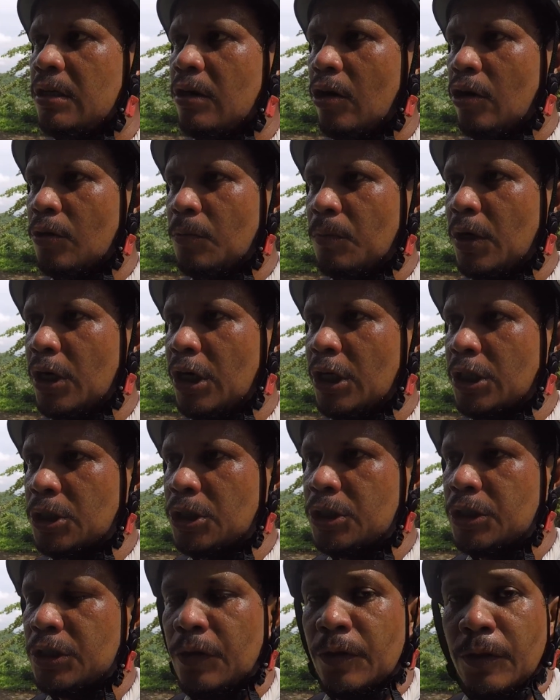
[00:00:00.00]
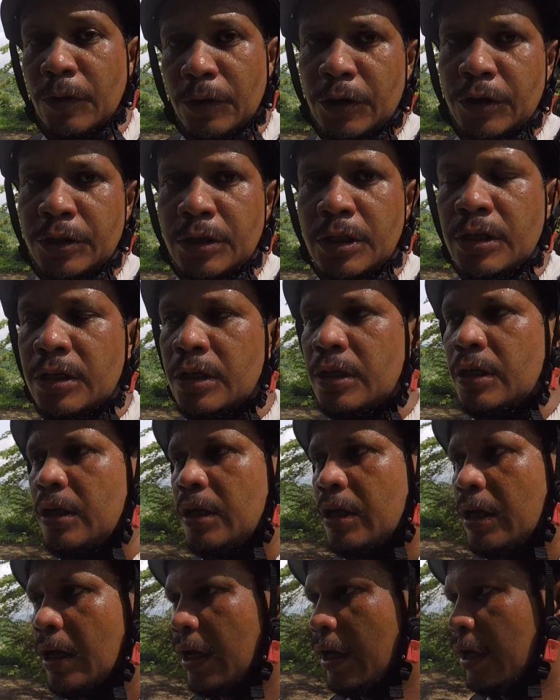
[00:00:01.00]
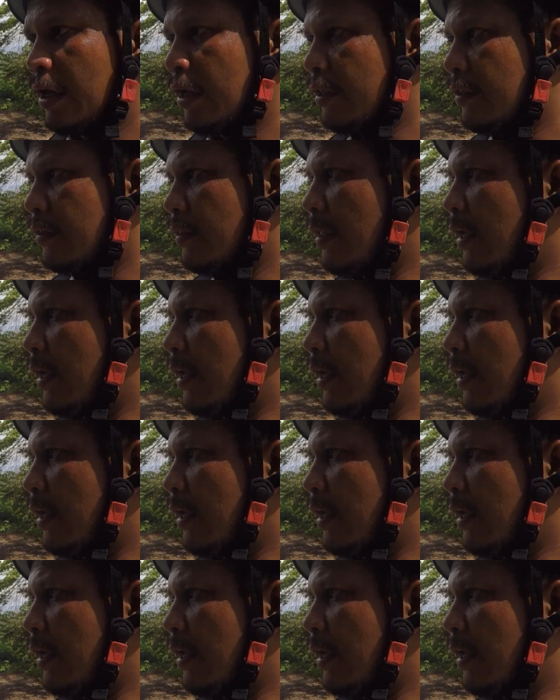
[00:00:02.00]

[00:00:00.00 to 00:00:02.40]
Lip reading: on March 3rd, and